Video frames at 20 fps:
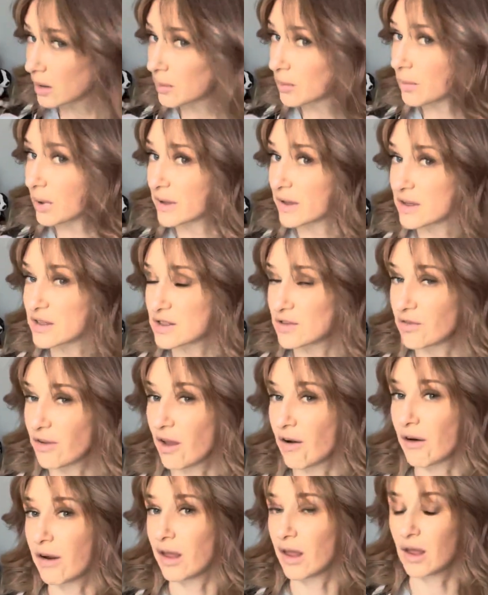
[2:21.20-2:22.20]
but it's
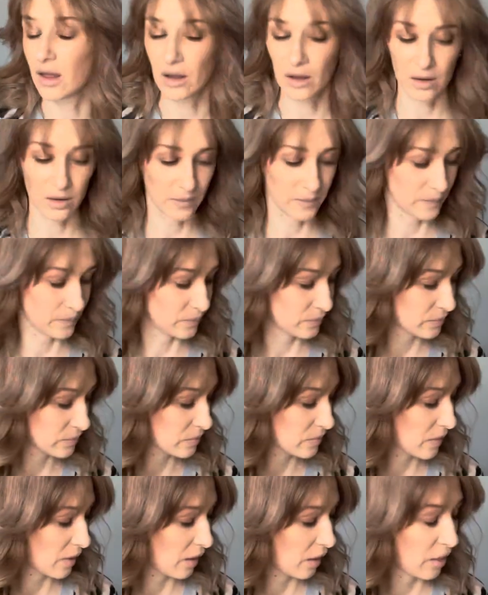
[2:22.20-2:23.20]
very
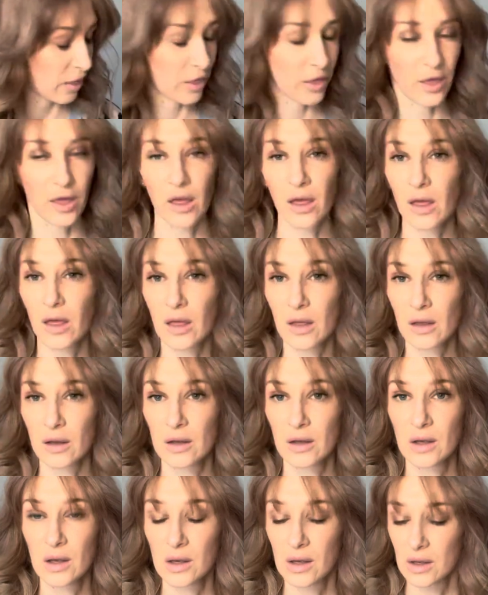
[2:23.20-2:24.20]
thick
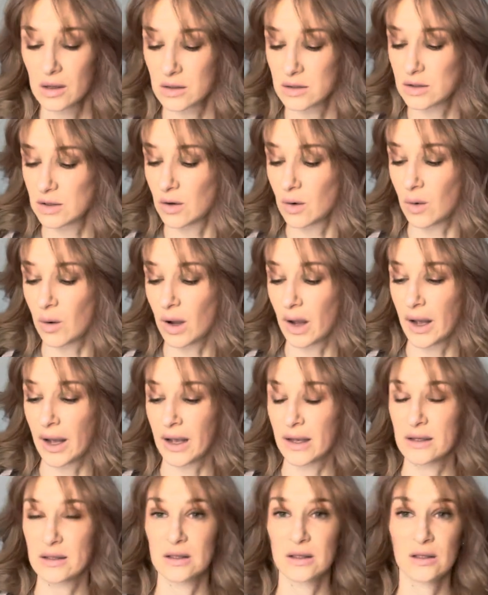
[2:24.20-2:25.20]
so
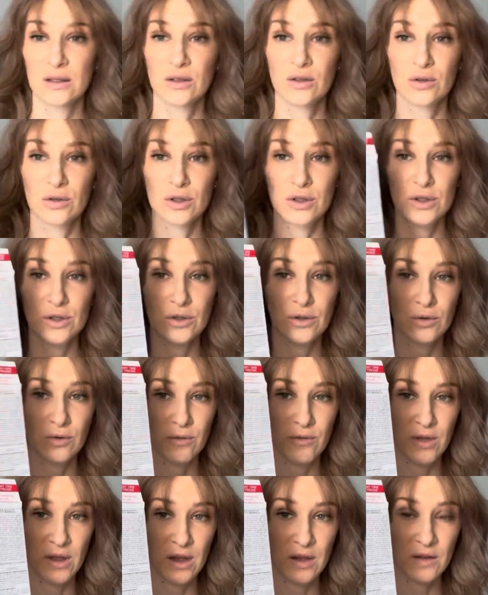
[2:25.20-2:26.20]
I did use two
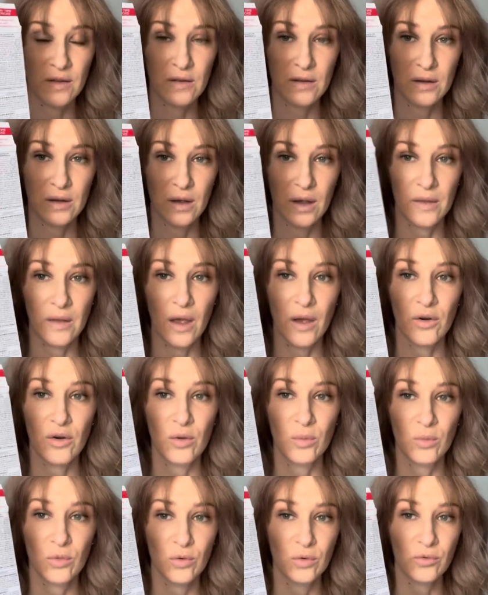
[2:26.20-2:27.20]
of these and I
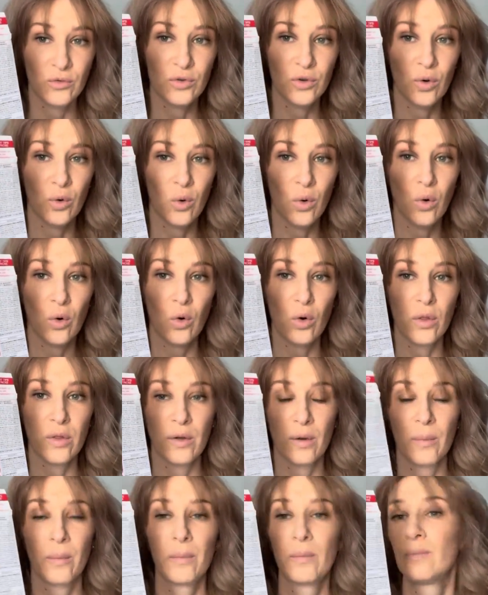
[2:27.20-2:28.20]
removed all
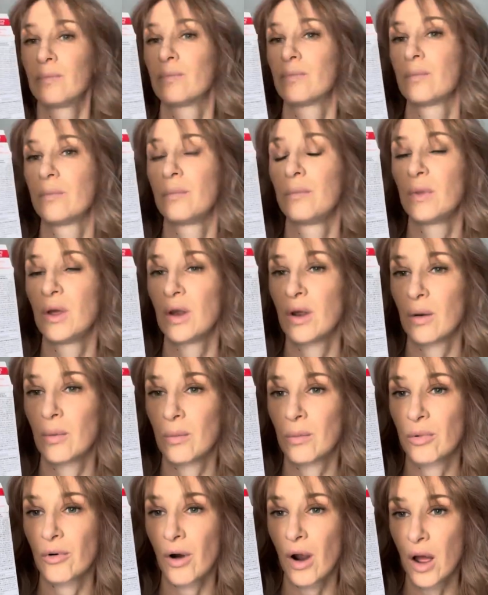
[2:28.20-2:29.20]
the medium
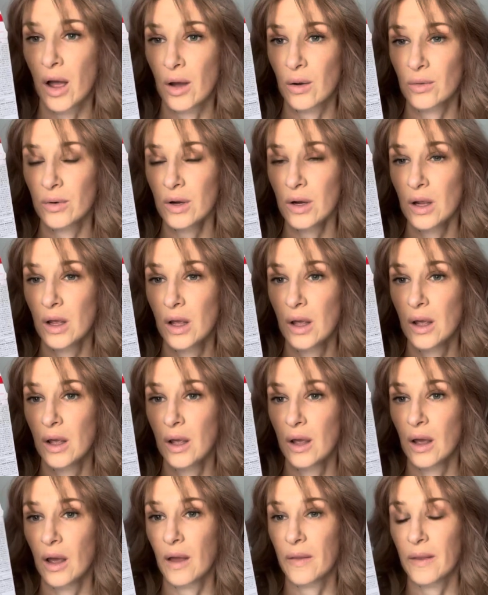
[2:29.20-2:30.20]
brown
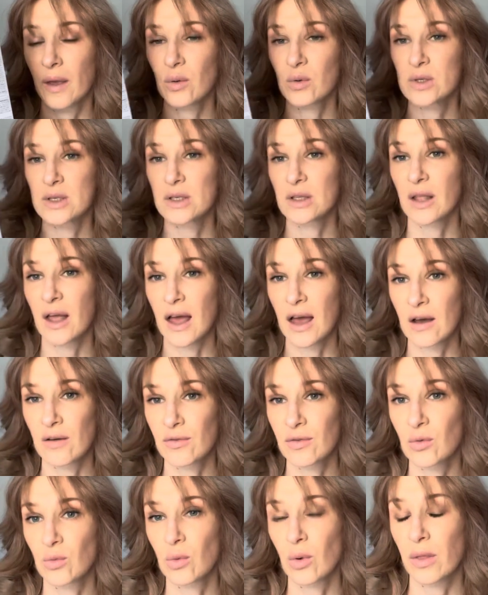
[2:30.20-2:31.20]
and I was
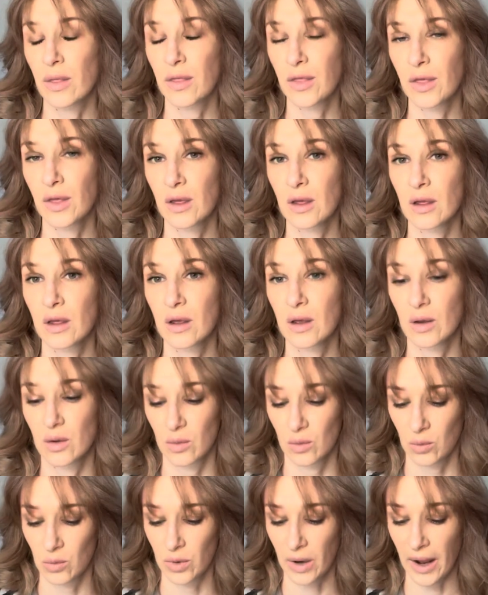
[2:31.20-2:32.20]
left with
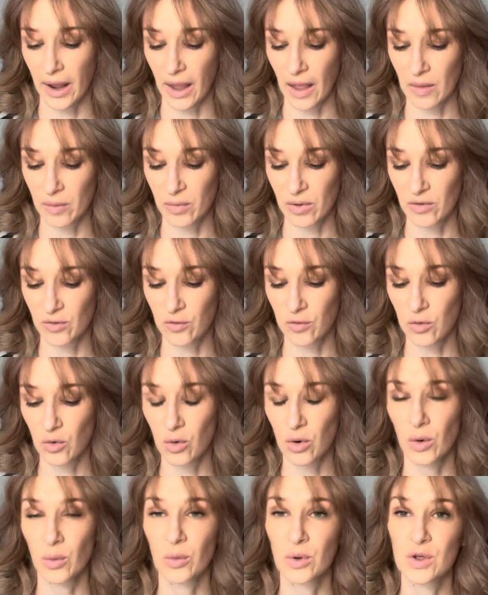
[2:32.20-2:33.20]
what I had
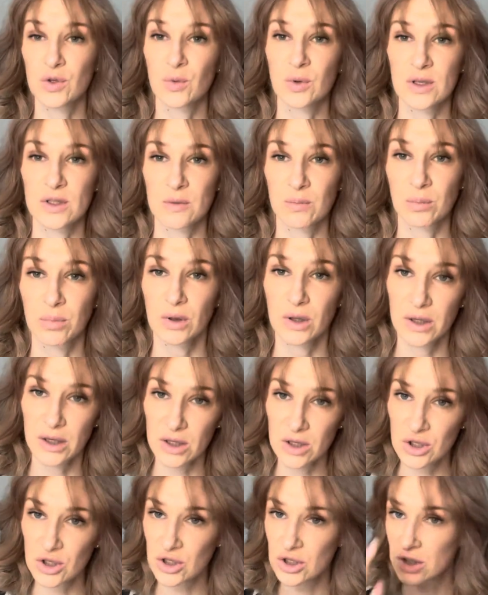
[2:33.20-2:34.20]
before, which was
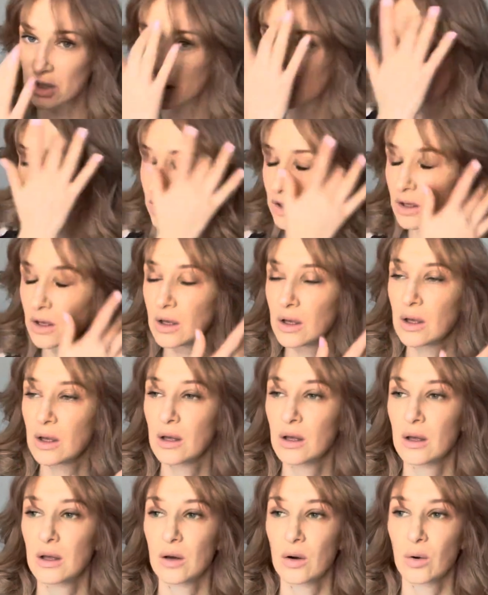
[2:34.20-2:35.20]
bleached,
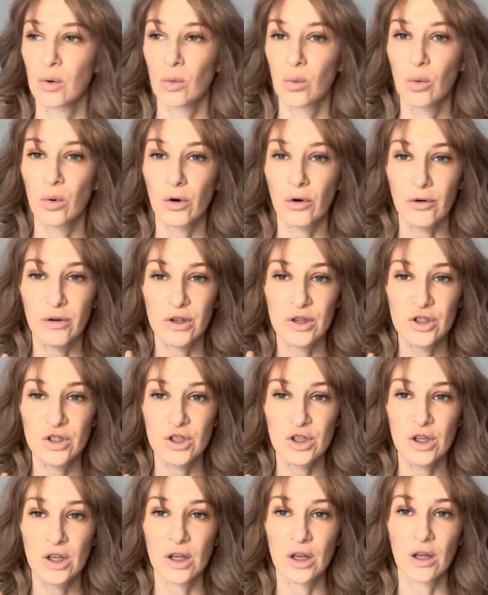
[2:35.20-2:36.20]

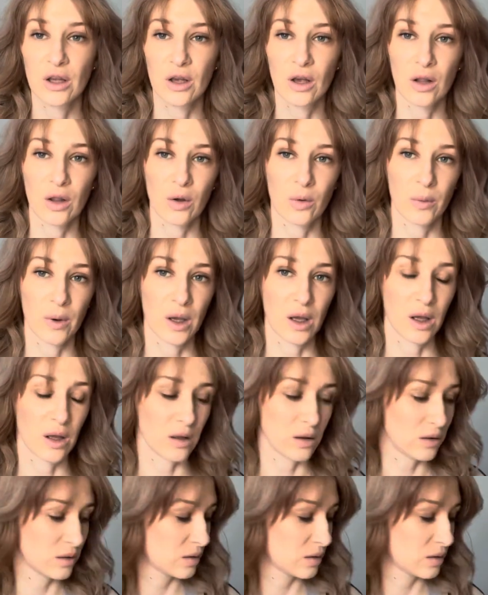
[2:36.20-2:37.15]
orangey, yellowy